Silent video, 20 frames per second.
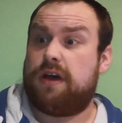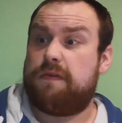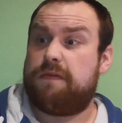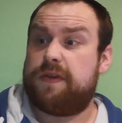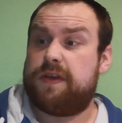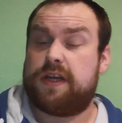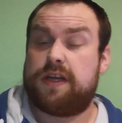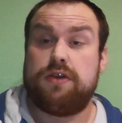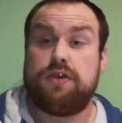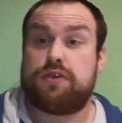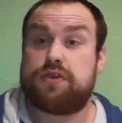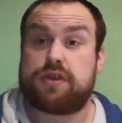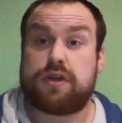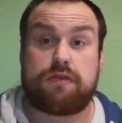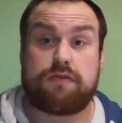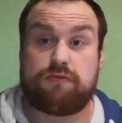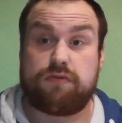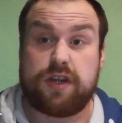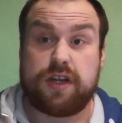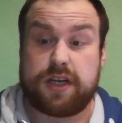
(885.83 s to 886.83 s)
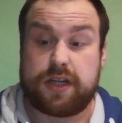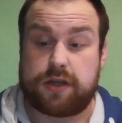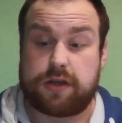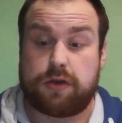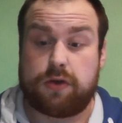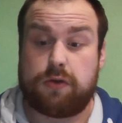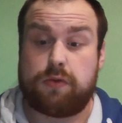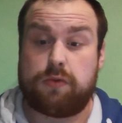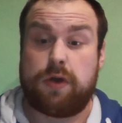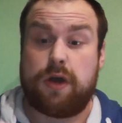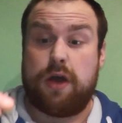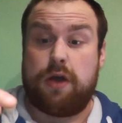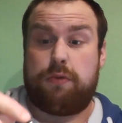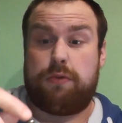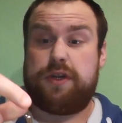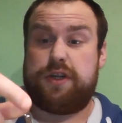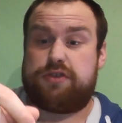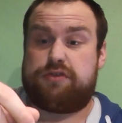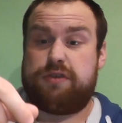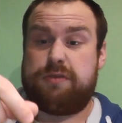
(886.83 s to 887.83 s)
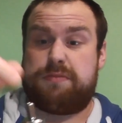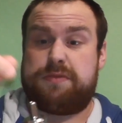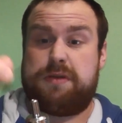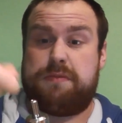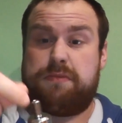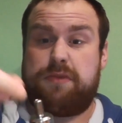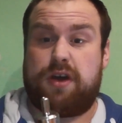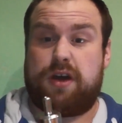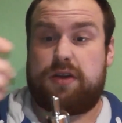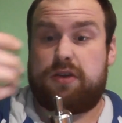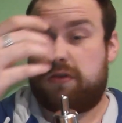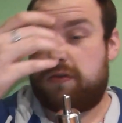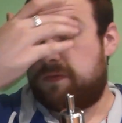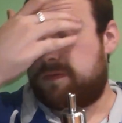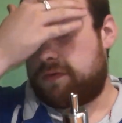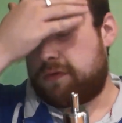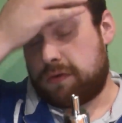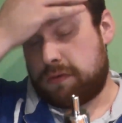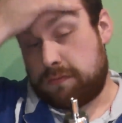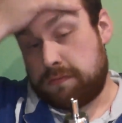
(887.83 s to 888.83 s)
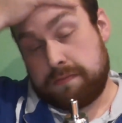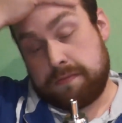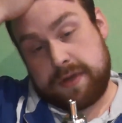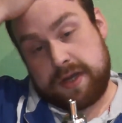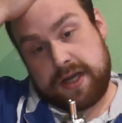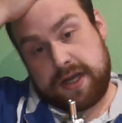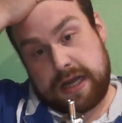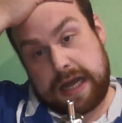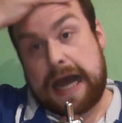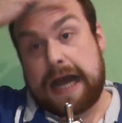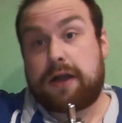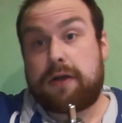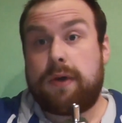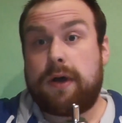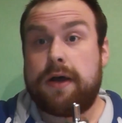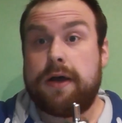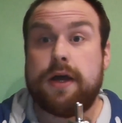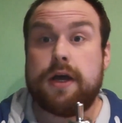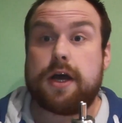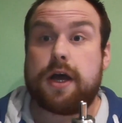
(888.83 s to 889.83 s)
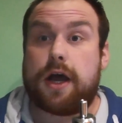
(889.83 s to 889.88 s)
I think it looks really cool with this drip tip that I got from me Aqua.